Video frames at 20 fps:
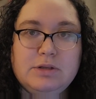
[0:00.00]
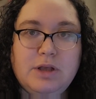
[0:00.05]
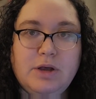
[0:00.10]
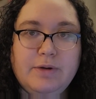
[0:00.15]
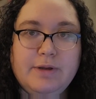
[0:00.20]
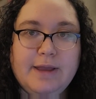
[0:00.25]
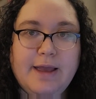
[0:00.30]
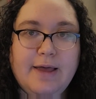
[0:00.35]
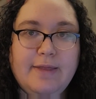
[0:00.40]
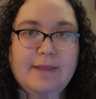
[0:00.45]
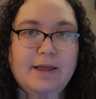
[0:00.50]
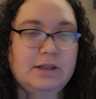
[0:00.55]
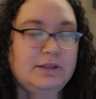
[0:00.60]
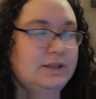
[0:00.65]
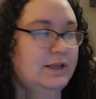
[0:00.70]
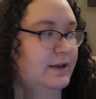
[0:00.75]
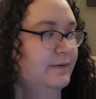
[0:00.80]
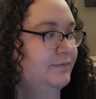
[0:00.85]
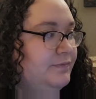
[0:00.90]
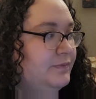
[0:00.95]
yeah,
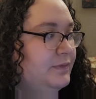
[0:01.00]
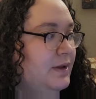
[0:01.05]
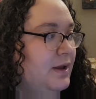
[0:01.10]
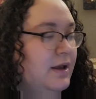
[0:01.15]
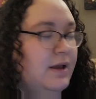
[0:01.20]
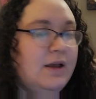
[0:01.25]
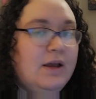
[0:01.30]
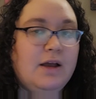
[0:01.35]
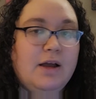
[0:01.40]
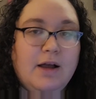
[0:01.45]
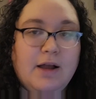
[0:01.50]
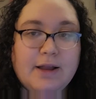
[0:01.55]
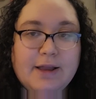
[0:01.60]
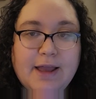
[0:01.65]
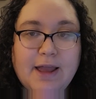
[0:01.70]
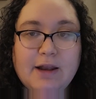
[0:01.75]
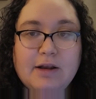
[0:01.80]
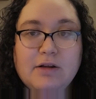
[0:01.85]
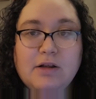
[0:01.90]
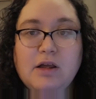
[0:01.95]
that's it.
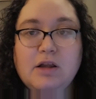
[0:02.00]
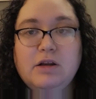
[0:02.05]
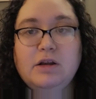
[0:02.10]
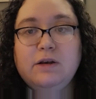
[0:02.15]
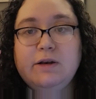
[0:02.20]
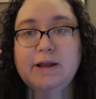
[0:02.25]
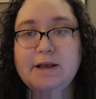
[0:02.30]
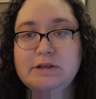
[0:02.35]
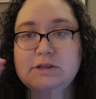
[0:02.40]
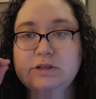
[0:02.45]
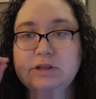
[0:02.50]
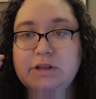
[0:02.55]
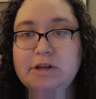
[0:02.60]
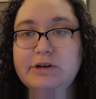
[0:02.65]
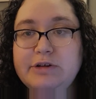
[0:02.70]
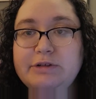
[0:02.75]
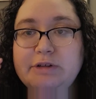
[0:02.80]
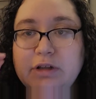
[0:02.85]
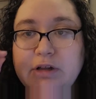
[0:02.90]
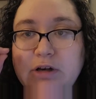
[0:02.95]
Again, an
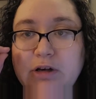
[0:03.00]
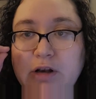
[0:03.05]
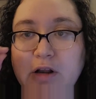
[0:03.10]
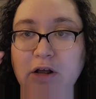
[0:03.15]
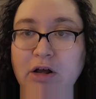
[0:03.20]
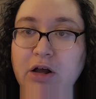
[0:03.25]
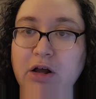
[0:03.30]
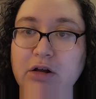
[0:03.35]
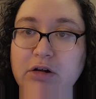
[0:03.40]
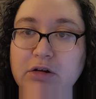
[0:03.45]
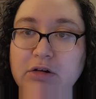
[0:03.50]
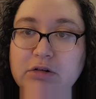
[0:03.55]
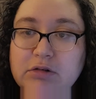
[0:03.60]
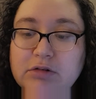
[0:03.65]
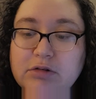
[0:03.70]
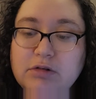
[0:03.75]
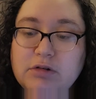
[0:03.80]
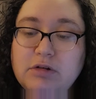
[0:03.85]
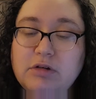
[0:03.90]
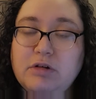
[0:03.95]
unnecessarily long
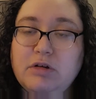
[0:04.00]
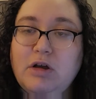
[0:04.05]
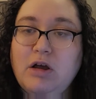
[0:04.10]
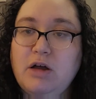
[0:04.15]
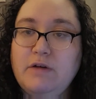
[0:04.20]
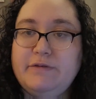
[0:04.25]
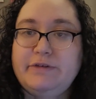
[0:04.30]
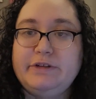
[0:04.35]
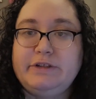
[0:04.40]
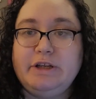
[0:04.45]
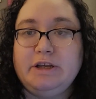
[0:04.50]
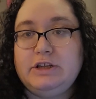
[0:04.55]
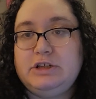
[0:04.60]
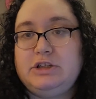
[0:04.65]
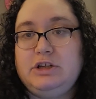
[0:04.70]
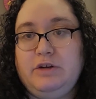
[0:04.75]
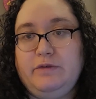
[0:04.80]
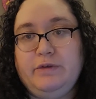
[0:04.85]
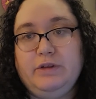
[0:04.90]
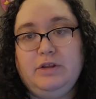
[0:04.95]

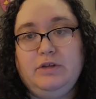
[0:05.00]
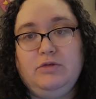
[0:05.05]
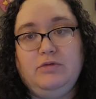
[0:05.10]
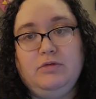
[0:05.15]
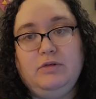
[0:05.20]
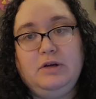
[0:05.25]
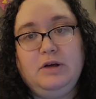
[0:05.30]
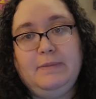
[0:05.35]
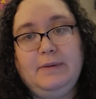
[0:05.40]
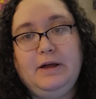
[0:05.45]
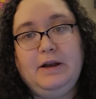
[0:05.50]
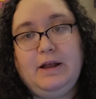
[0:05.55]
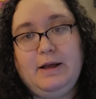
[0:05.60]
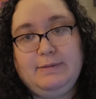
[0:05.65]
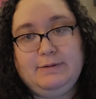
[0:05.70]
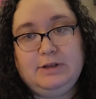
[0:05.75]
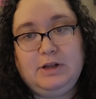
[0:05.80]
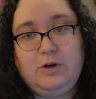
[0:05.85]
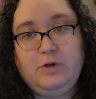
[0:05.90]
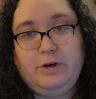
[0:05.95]
conversation with you about
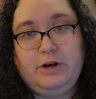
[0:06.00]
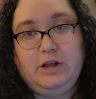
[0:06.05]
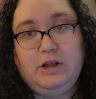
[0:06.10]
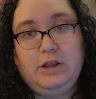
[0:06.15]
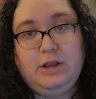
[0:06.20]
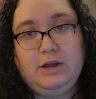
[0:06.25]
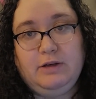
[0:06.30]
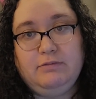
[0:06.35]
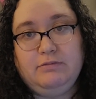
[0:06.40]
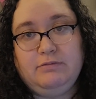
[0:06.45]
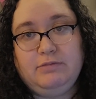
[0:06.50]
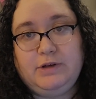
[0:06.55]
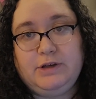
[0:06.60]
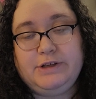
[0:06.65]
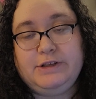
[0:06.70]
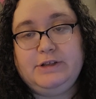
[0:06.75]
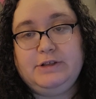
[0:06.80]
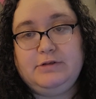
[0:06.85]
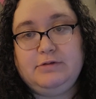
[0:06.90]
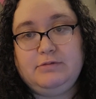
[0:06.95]
absolutely nothing.
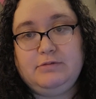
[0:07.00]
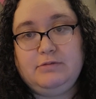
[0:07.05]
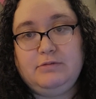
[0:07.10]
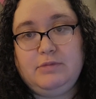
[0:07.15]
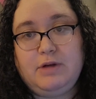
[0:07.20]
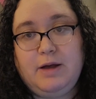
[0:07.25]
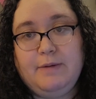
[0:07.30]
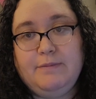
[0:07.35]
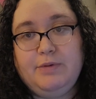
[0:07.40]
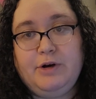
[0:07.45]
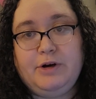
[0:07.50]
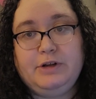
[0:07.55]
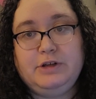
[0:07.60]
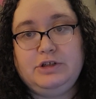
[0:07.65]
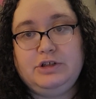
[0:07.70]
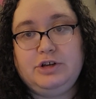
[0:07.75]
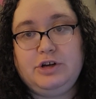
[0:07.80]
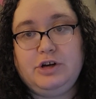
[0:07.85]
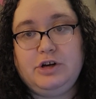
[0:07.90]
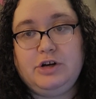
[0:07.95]
Because I'm pretty
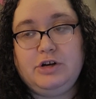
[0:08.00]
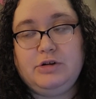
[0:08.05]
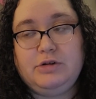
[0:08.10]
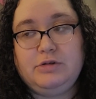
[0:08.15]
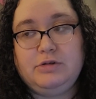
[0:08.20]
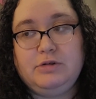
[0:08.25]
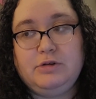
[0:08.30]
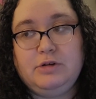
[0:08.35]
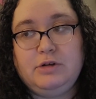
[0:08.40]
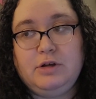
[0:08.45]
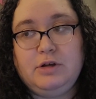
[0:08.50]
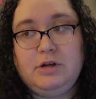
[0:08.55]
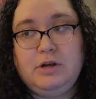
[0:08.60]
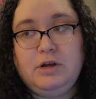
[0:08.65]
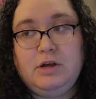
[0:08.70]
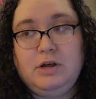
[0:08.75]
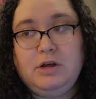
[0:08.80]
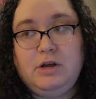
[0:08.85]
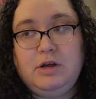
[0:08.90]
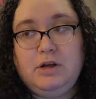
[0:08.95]
sure
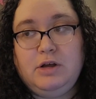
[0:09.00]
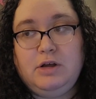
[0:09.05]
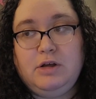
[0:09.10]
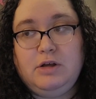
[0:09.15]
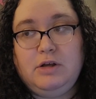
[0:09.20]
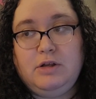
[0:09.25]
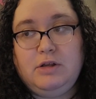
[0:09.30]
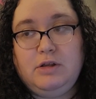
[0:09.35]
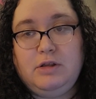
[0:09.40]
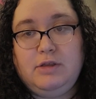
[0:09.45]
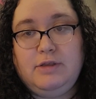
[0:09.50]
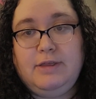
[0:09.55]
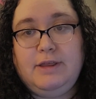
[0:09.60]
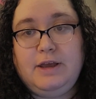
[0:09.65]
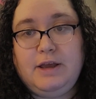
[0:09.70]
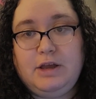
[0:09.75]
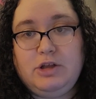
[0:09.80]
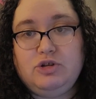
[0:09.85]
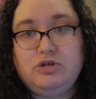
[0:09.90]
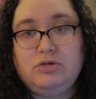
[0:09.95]

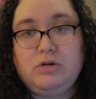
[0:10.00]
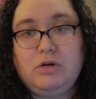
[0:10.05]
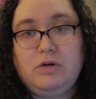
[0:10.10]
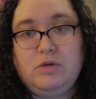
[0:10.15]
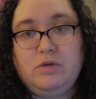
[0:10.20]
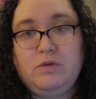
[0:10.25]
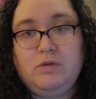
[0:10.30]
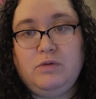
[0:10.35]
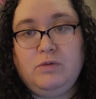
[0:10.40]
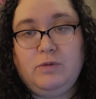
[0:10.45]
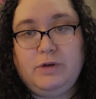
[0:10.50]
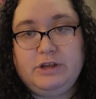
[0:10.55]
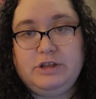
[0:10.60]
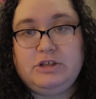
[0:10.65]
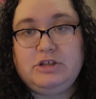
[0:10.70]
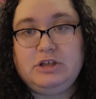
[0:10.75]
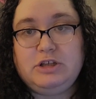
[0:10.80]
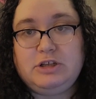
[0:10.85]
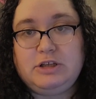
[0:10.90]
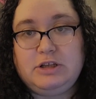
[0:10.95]
the intro
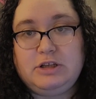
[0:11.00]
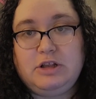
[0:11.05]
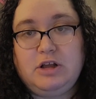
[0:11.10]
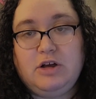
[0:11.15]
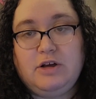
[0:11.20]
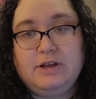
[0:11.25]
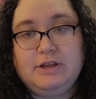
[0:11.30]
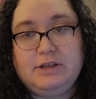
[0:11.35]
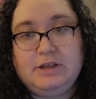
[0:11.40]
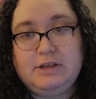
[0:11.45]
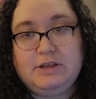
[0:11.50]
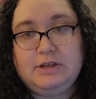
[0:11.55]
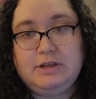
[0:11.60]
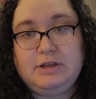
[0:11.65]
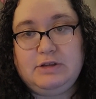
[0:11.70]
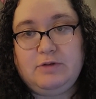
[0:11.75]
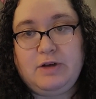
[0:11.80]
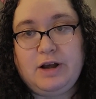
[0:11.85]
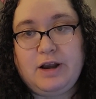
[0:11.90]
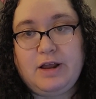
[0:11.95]
was just as long as this is right